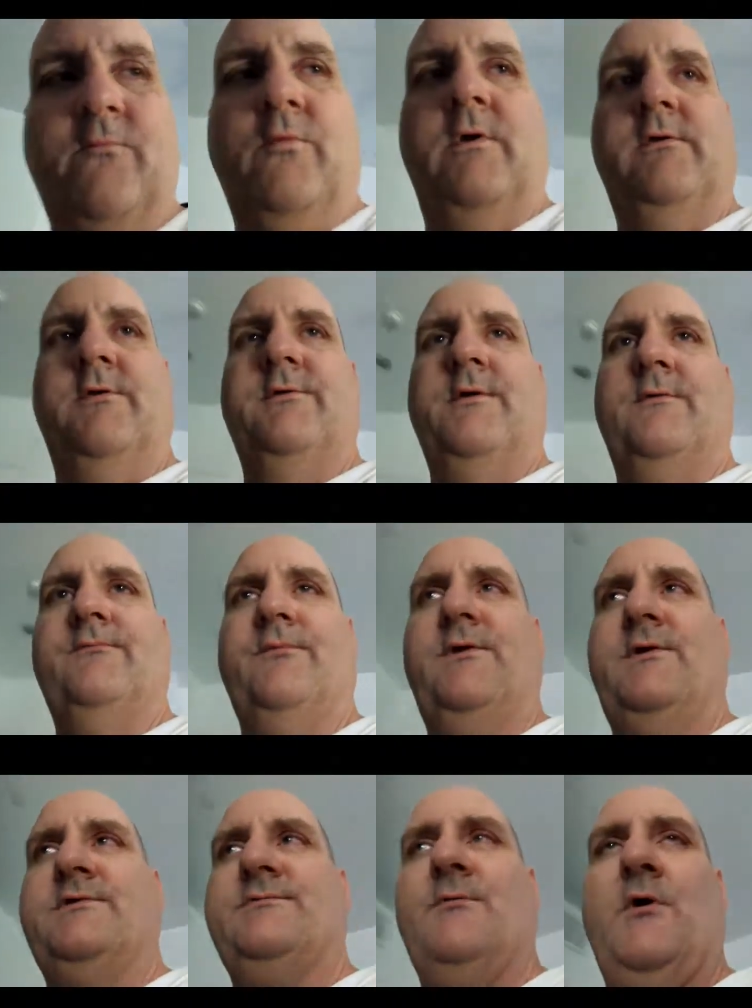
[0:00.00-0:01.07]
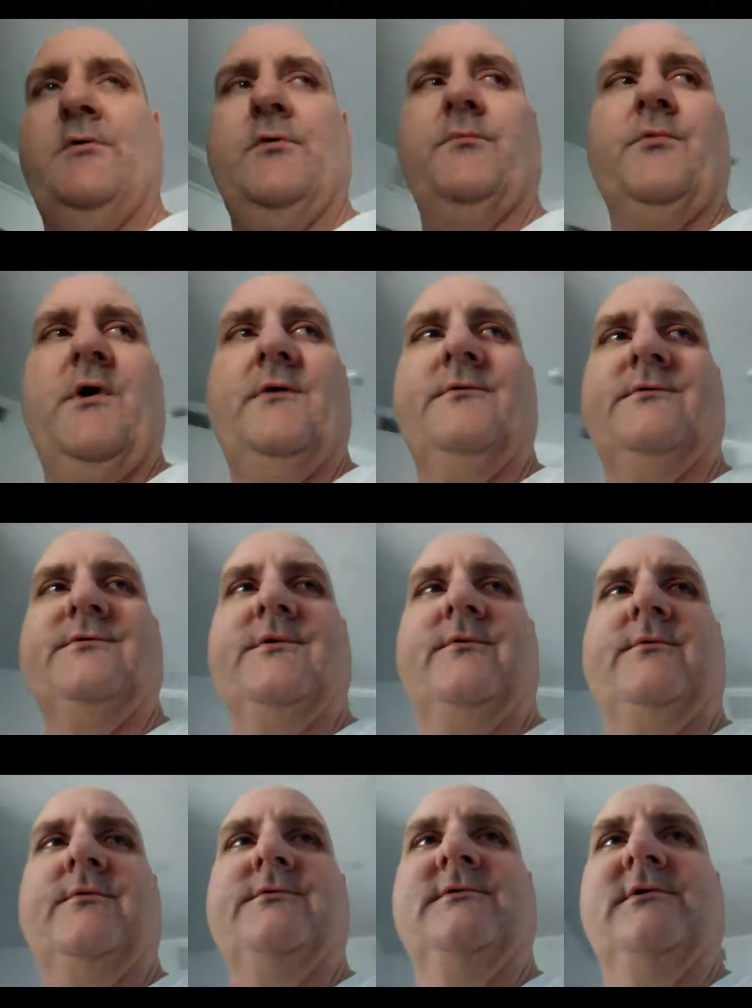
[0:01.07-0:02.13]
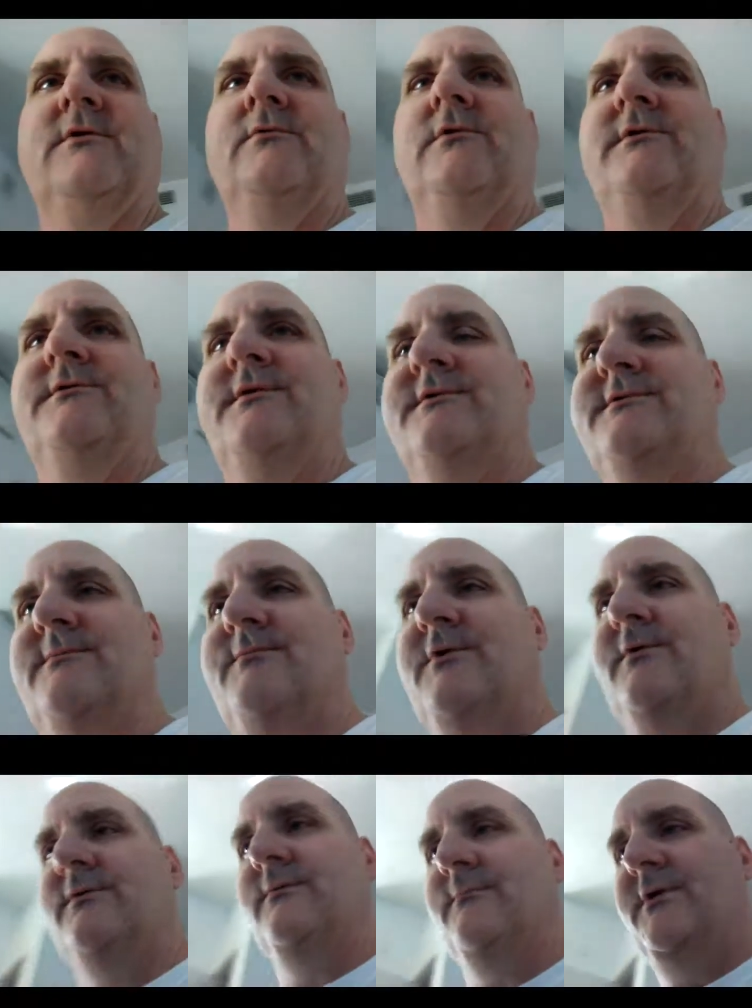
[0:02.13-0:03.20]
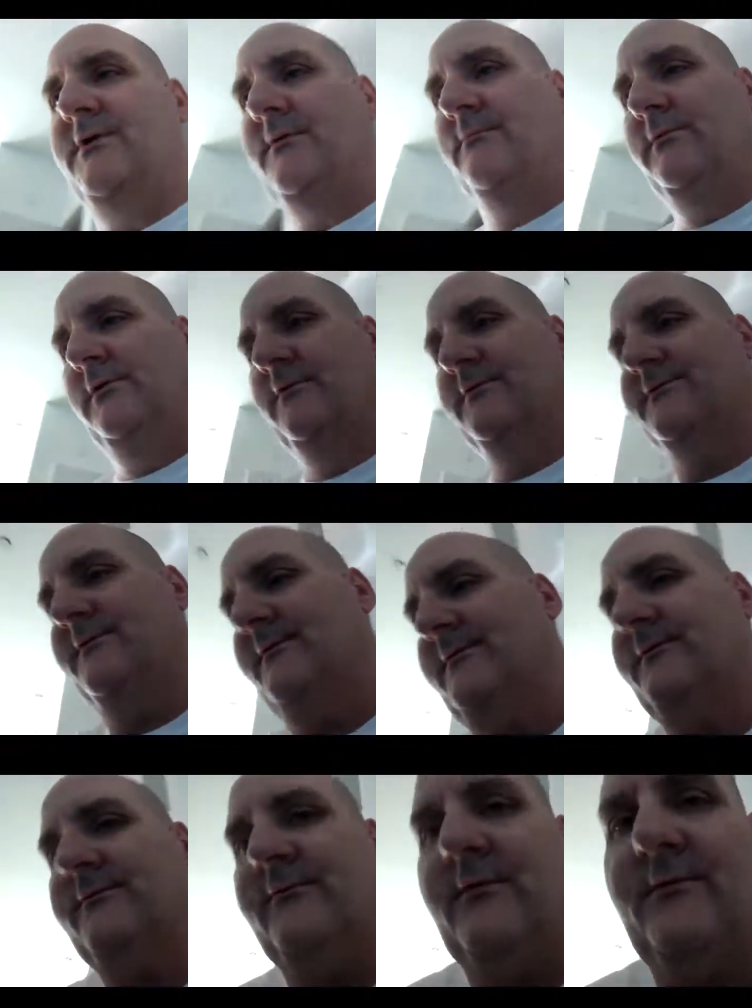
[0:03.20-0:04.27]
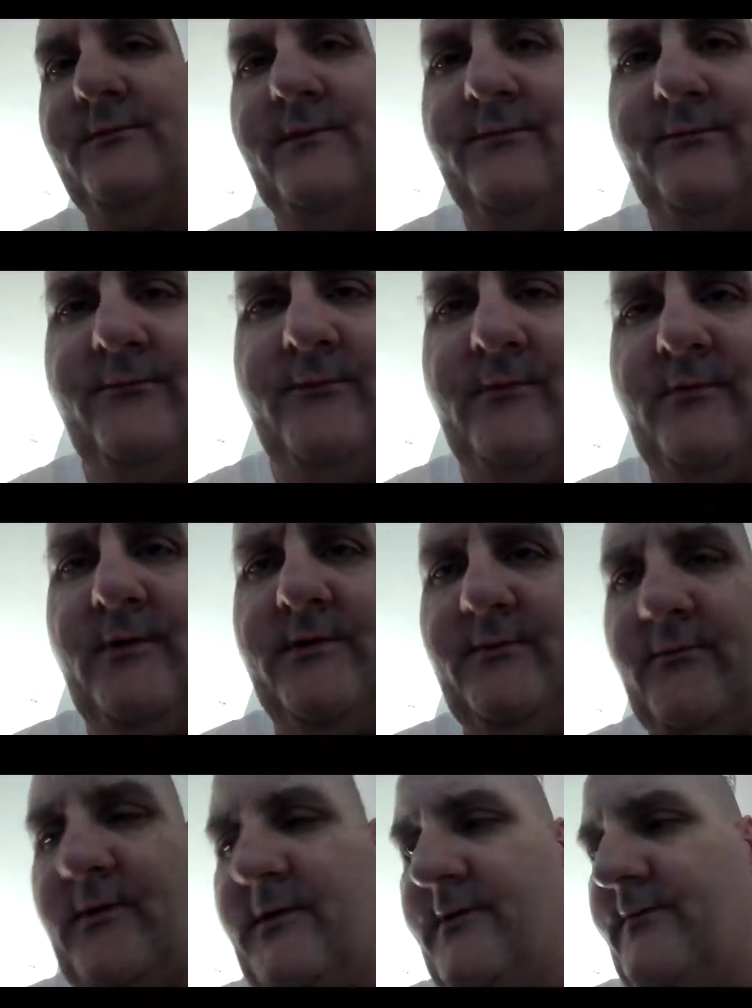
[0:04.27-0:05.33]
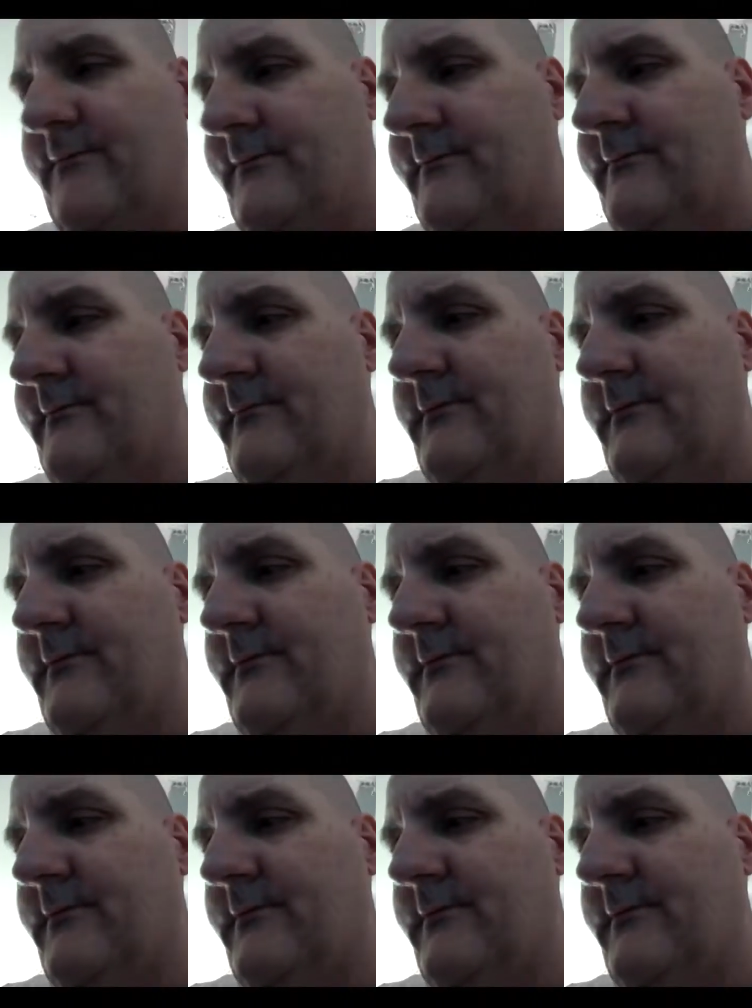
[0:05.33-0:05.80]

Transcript: well enough, the smaller browner circles slowly disappear and the bigger bluer circles growing in through and around.